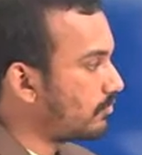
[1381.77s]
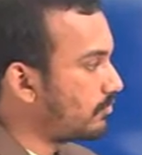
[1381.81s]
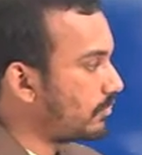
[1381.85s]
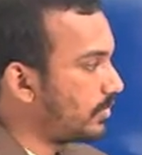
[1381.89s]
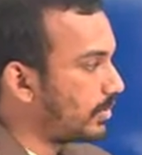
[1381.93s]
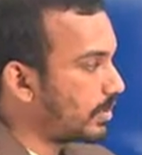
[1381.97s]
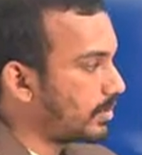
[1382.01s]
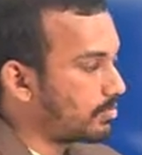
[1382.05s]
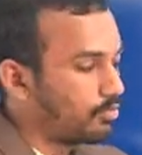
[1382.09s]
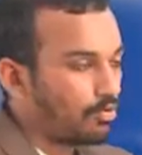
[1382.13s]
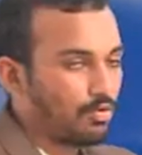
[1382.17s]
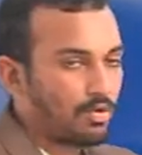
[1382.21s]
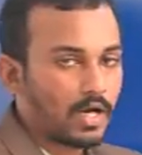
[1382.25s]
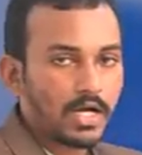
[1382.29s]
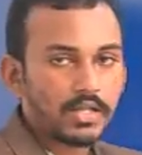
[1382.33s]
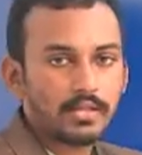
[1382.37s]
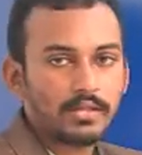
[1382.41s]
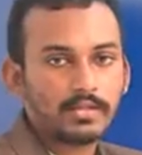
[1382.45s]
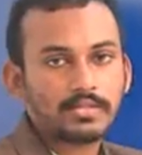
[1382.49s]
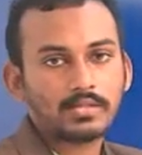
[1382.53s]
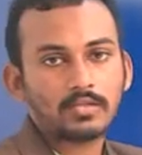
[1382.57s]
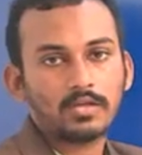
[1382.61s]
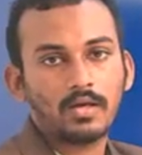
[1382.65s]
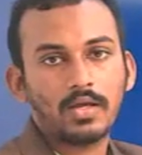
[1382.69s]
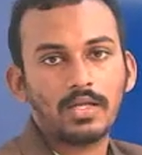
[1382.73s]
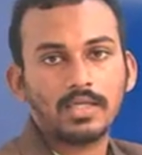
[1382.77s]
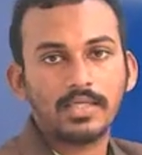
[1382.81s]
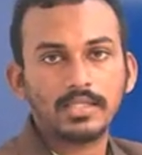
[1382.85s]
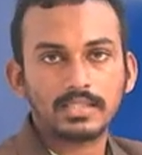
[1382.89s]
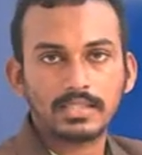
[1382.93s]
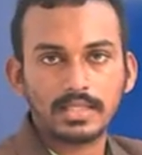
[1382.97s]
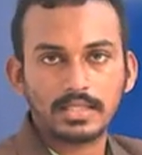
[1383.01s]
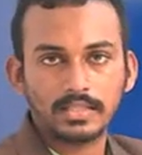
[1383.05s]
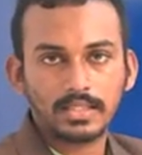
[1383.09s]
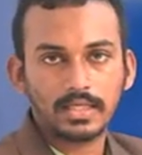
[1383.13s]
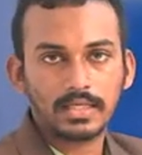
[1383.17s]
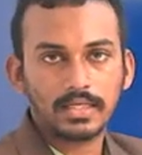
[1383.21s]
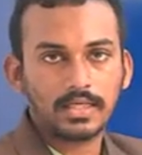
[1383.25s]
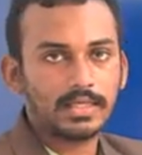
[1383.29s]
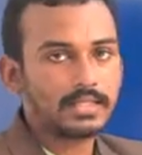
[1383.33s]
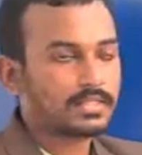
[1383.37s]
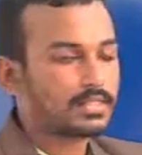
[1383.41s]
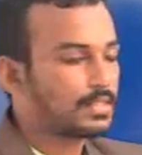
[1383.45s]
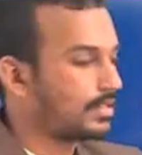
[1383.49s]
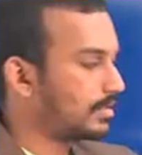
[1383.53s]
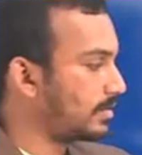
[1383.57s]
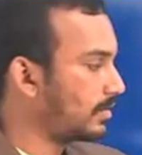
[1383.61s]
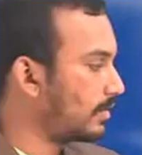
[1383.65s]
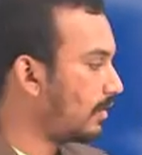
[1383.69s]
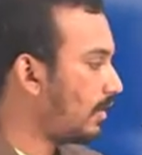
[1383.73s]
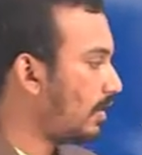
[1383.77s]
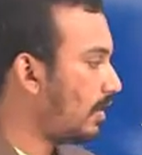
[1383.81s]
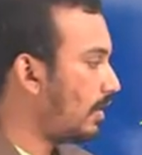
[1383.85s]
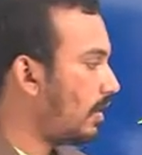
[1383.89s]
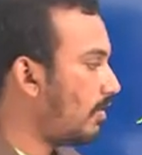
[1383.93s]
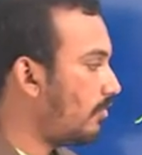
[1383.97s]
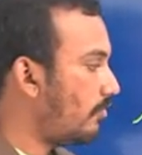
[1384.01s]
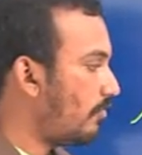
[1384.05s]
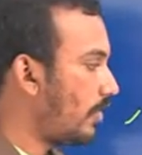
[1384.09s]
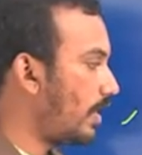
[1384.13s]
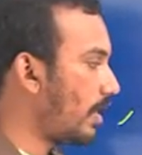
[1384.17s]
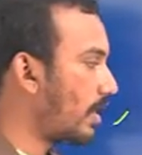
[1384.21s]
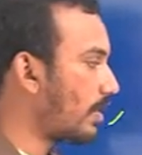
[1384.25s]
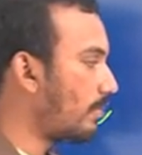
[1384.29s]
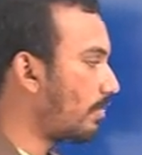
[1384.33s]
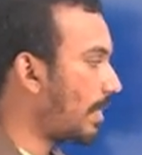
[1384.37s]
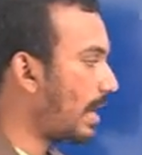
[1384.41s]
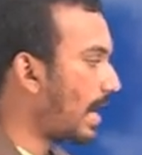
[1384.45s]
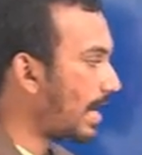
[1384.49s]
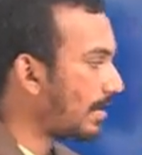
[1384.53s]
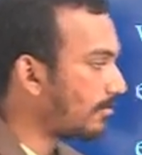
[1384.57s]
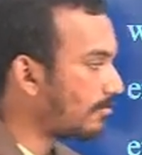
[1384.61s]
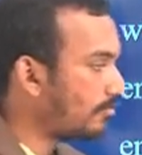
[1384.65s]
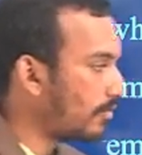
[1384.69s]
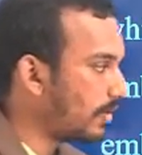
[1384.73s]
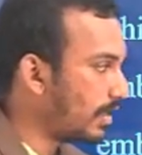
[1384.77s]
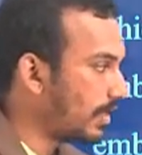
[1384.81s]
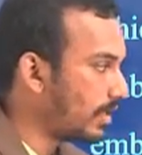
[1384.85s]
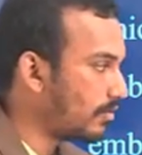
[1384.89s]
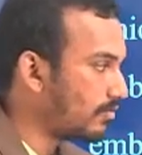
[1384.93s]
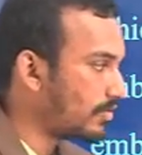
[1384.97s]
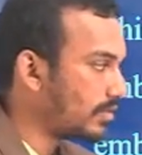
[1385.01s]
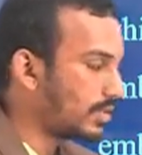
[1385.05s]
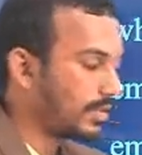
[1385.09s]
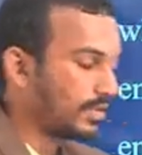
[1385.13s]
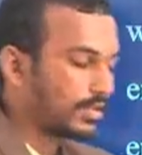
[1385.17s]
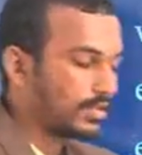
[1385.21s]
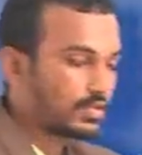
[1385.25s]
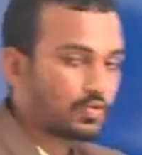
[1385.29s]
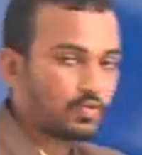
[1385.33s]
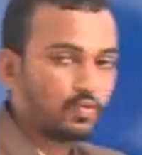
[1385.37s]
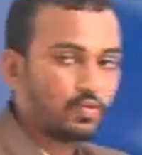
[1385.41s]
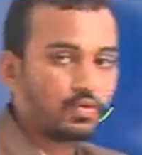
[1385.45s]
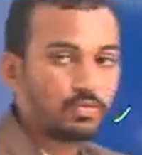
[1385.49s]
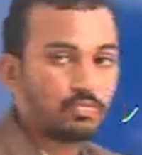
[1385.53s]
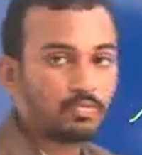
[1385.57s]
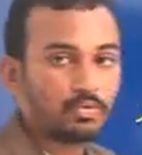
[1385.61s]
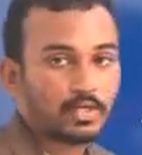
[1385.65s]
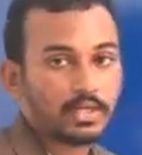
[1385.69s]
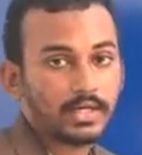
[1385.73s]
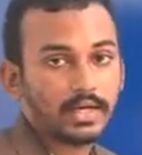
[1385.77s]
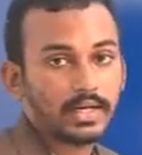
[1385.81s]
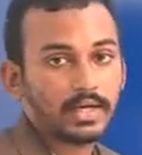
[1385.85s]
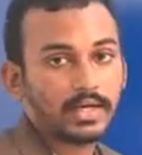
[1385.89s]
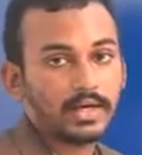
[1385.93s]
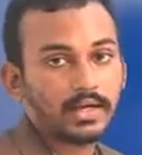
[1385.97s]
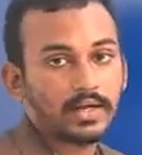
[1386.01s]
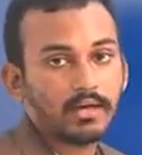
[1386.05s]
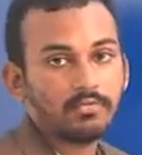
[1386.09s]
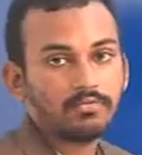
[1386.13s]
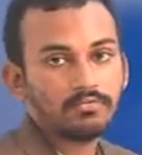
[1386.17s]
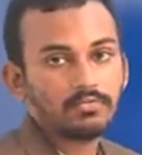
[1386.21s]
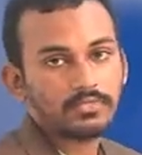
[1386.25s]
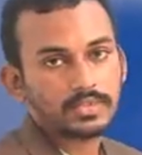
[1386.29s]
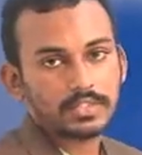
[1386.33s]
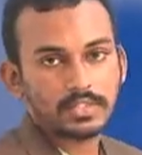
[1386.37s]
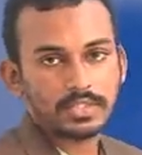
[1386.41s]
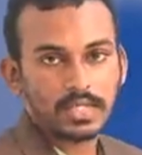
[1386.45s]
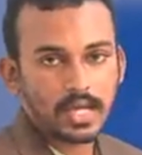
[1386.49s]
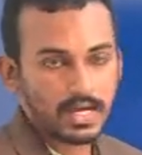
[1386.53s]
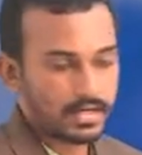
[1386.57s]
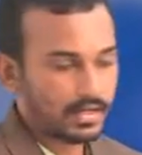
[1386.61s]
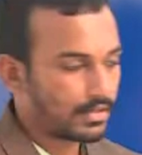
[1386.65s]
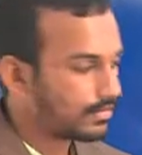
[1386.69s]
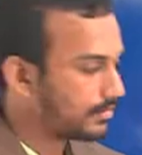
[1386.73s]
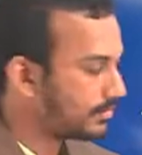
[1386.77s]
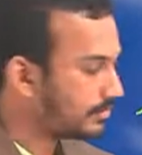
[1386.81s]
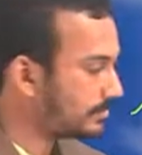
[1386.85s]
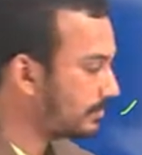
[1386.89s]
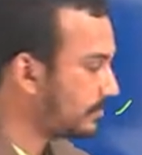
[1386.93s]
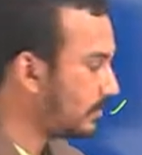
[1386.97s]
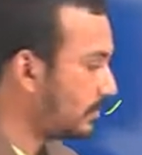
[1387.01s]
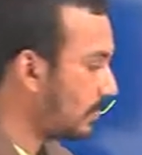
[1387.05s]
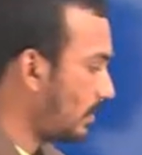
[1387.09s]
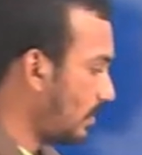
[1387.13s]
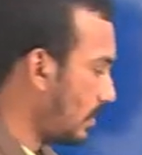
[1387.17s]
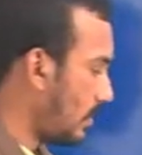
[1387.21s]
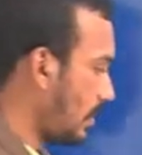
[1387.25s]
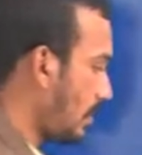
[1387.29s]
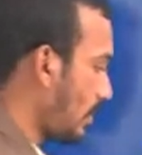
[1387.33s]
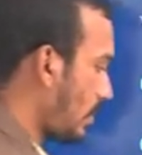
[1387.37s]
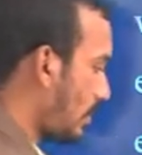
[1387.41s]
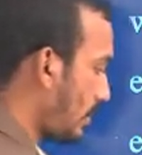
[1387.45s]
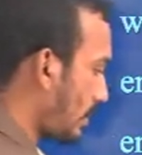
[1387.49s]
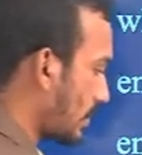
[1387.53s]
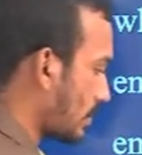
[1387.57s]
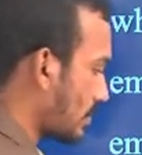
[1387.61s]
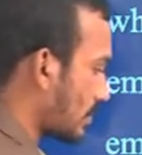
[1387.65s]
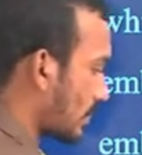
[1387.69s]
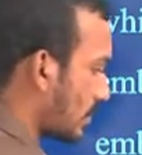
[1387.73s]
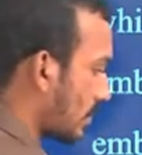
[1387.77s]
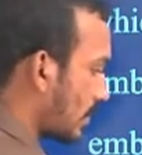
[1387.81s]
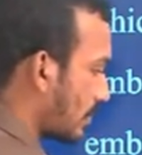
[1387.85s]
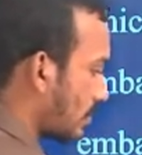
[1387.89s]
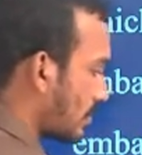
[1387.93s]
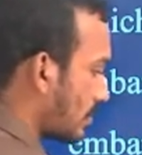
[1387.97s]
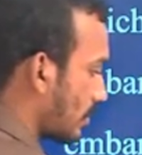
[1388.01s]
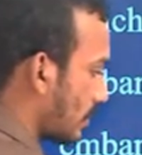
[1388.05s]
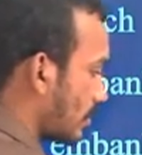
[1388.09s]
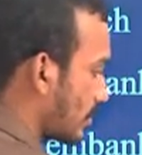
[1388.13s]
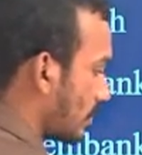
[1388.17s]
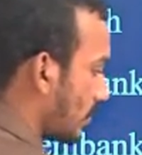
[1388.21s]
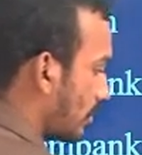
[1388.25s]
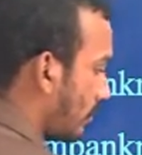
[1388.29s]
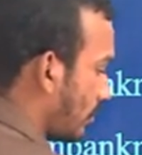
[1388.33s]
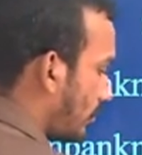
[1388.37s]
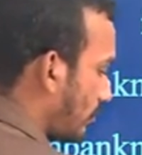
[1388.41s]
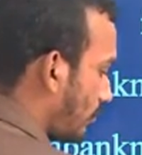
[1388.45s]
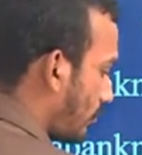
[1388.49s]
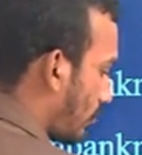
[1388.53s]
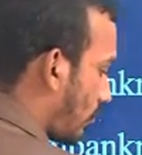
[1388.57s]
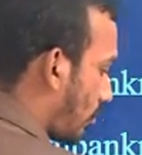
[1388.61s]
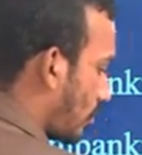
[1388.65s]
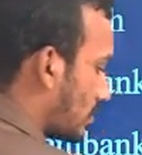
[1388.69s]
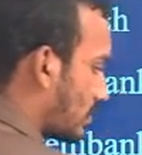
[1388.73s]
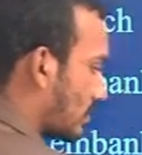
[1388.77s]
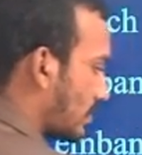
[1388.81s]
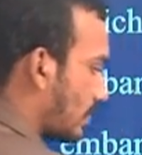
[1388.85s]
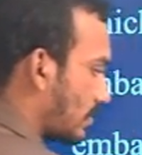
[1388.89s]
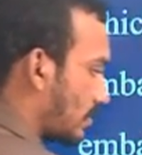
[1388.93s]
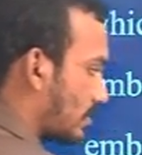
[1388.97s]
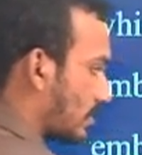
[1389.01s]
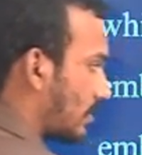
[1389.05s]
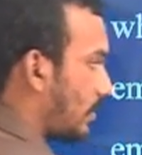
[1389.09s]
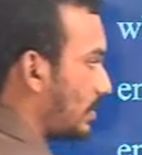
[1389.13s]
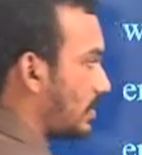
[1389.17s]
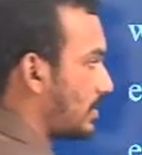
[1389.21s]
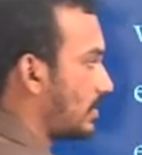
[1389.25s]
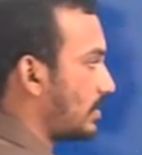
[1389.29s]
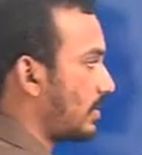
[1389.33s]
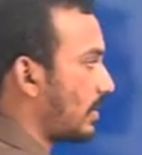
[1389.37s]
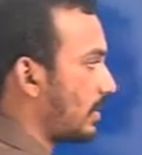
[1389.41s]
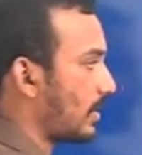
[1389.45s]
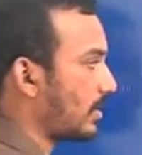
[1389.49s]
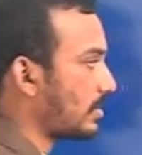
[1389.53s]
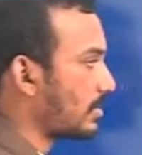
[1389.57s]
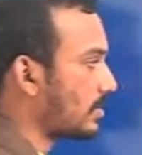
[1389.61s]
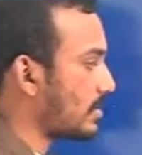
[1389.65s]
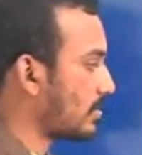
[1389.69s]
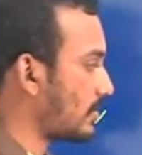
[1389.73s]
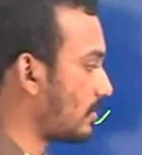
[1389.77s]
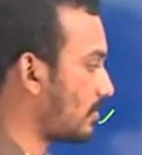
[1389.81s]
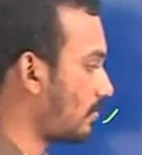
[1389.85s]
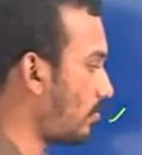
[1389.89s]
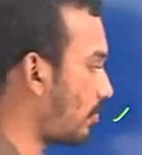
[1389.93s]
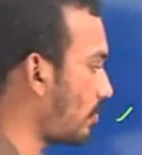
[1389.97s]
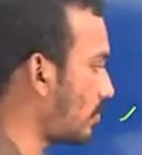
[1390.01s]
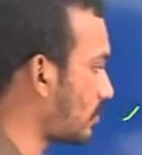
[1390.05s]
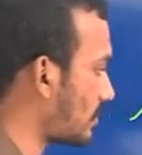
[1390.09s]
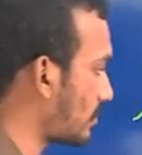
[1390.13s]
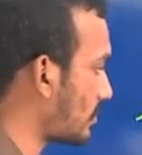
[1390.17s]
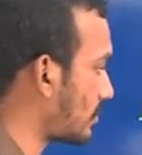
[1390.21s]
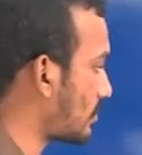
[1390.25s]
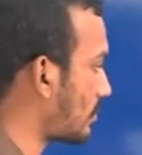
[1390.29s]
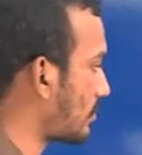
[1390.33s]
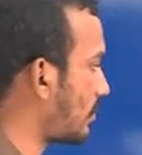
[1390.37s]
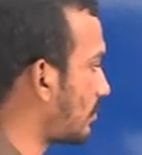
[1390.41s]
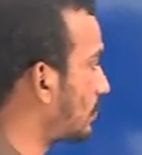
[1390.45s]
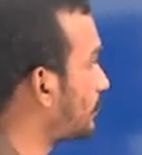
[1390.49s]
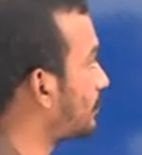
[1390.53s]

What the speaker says: we remove all the soil inside the casing, we are backfilling with the suitable grade of sand. Next, construction process. Let's see the construction process.